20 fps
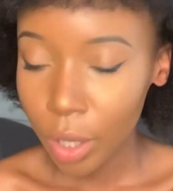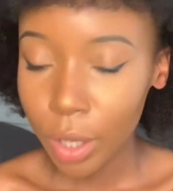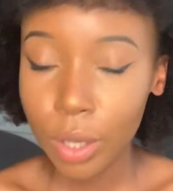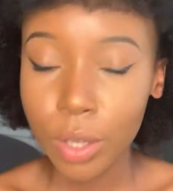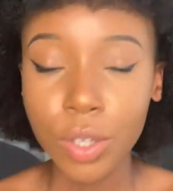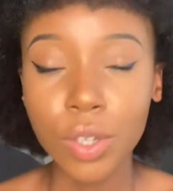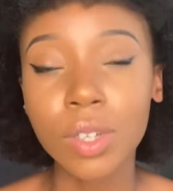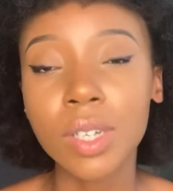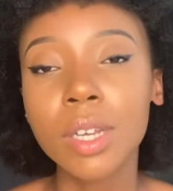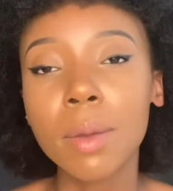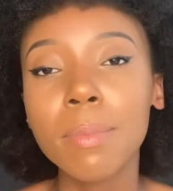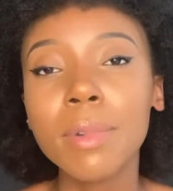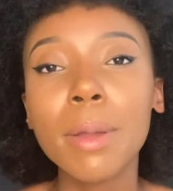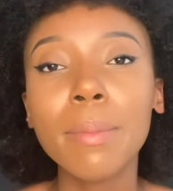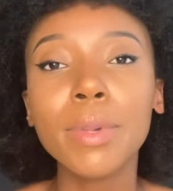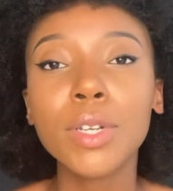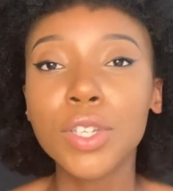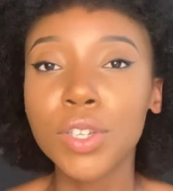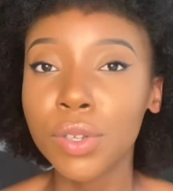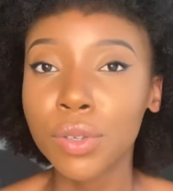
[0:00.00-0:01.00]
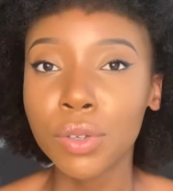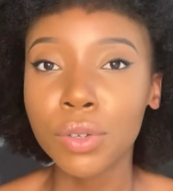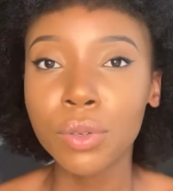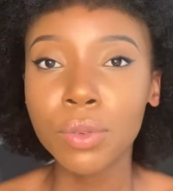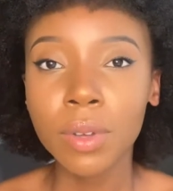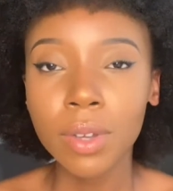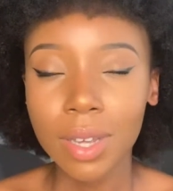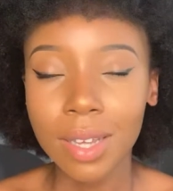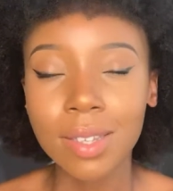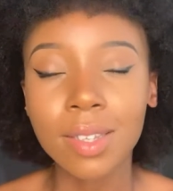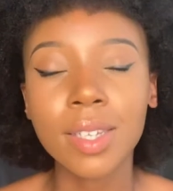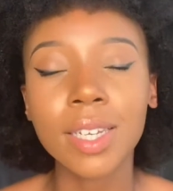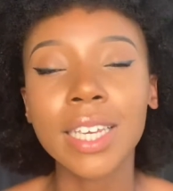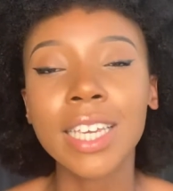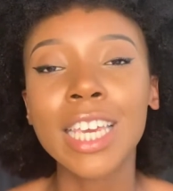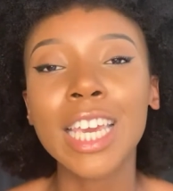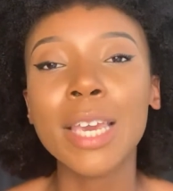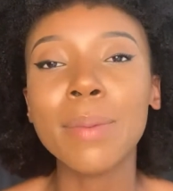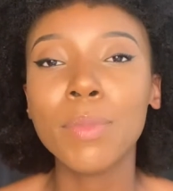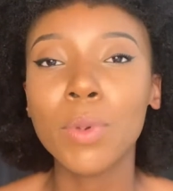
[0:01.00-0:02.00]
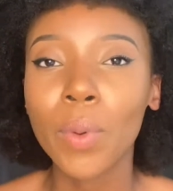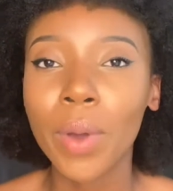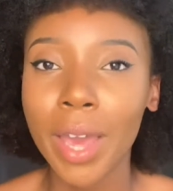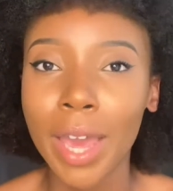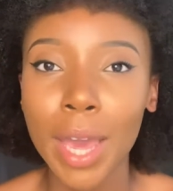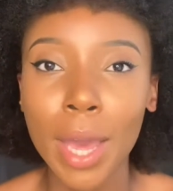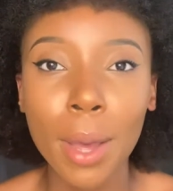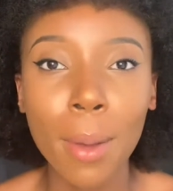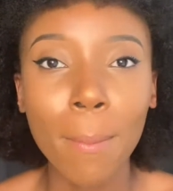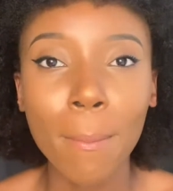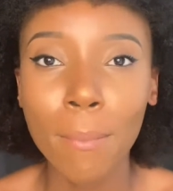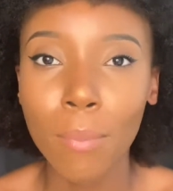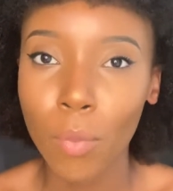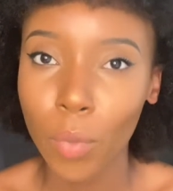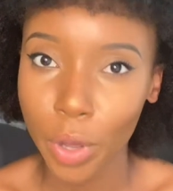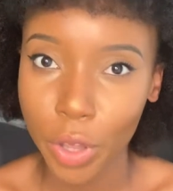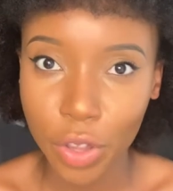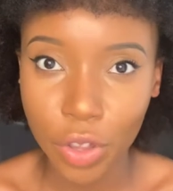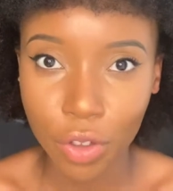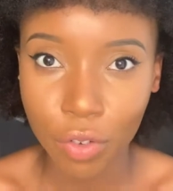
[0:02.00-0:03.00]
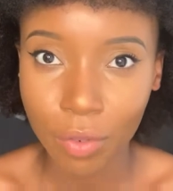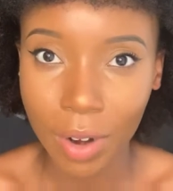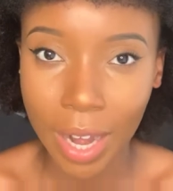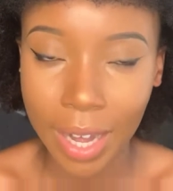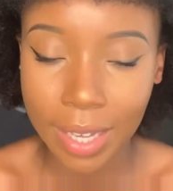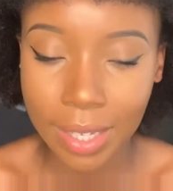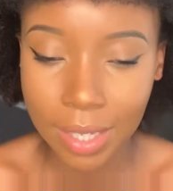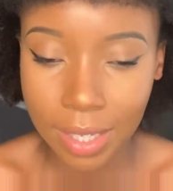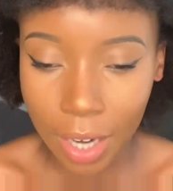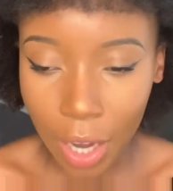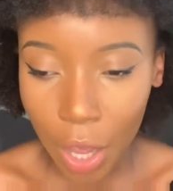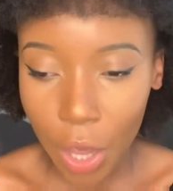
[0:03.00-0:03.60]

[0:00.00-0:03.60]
So tip number 2 is to keep your hair moisturized.